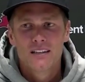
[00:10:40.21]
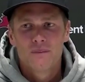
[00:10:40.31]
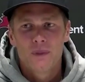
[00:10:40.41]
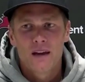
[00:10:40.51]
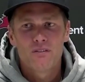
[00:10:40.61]

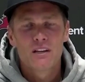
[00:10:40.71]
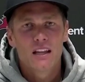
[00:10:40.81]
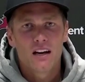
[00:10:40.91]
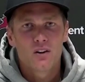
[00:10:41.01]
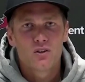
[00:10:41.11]
every day
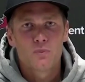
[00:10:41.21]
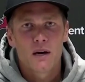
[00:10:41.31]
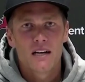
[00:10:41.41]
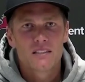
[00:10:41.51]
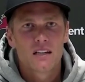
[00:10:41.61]
that goes
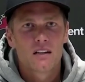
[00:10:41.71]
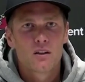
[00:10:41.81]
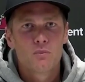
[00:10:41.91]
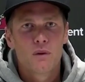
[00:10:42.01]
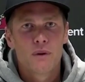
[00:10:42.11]
by, it's getting a
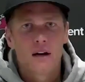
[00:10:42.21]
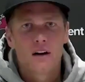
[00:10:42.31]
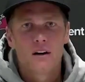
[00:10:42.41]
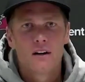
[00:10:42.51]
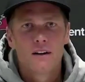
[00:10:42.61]
little bit
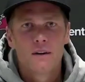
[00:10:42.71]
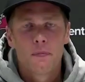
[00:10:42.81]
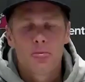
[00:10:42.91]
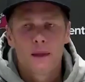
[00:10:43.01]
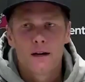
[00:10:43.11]
better.
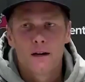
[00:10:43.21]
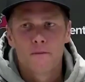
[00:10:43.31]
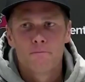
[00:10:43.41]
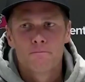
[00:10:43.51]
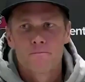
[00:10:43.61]

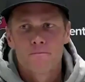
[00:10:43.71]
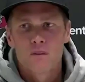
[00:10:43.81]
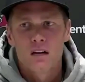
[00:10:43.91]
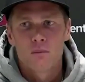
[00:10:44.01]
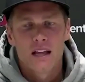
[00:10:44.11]
Um,
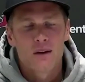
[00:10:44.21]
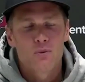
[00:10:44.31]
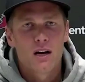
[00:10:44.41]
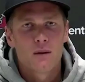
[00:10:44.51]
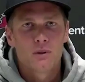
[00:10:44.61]
I'm glad
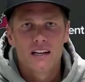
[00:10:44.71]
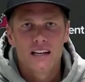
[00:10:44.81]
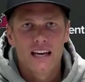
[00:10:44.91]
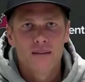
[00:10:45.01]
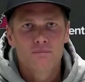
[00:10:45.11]
we're not playing a
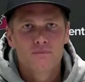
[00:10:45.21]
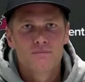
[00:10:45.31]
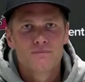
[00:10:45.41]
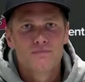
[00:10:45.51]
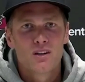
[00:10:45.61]
game,
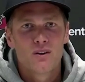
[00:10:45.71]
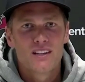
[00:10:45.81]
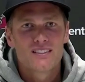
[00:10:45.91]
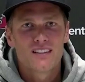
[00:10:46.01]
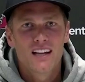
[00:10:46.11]
you know,
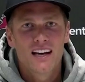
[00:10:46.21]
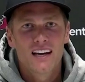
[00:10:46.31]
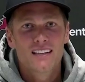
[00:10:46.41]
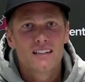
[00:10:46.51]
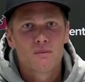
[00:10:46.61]
this
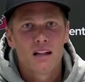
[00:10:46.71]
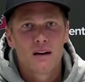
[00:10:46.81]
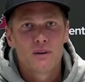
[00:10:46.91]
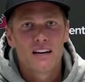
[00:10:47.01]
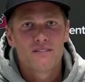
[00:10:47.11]
Sunday. I'm
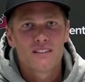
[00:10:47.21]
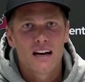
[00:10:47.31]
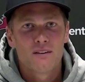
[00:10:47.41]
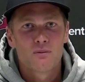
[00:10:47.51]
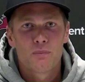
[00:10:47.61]
glad we have
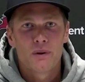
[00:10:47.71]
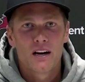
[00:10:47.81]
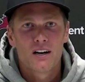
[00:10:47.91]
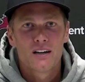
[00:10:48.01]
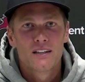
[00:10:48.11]
time to
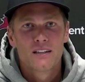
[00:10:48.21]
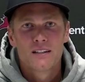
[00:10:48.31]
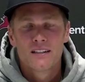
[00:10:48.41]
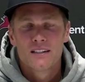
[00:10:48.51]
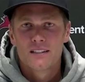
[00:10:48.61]
prepare.
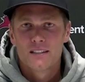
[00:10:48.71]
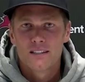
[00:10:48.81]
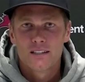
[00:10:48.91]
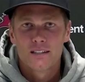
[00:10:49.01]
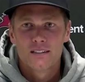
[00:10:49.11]

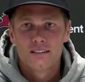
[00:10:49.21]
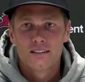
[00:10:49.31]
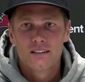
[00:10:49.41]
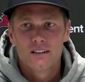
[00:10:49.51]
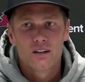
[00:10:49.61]
Uh,
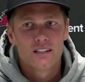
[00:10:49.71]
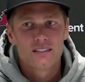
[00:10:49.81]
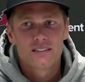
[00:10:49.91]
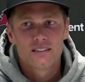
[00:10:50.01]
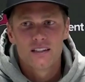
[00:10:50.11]
you know,
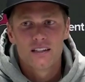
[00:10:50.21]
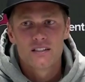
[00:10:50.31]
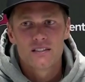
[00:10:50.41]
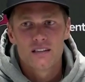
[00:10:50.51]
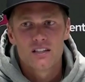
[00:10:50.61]
it's
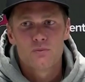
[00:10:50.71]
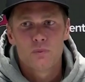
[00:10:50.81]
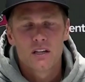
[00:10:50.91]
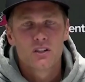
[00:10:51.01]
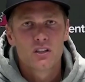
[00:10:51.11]
it's it's
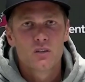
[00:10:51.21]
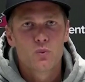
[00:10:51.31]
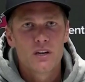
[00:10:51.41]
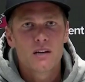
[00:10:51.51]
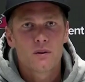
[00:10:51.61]
been a good
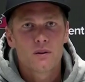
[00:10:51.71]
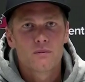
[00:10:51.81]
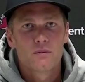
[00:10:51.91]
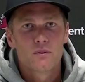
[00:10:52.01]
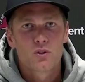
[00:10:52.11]
week
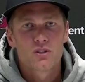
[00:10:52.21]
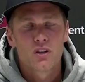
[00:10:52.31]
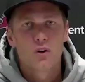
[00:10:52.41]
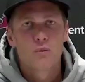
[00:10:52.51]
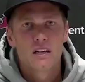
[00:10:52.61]
or
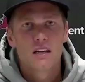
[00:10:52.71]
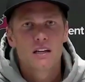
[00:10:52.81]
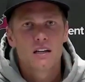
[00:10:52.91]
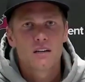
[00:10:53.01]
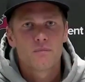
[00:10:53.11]
so being in
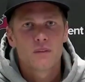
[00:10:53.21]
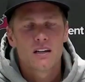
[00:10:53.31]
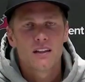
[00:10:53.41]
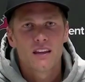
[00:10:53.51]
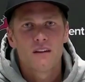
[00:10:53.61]
here, and
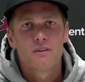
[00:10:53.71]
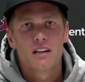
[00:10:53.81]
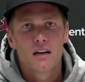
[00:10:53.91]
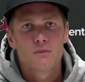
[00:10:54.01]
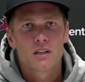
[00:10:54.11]
I think every
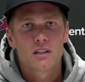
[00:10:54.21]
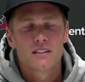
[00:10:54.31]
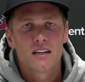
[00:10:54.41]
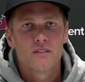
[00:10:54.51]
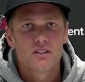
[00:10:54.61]
day I'm trying to
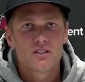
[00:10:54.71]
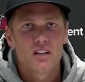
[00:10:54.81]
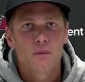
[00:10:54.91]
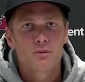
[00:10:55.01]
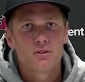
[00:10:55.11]
take advantage of the
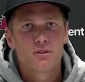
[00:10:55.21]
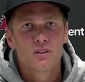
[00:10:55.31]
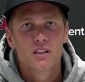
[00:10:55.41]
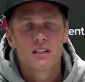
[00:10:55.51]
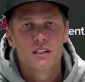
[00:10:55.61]

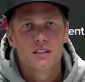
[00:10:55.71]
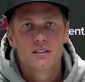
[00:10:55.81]
opportunity to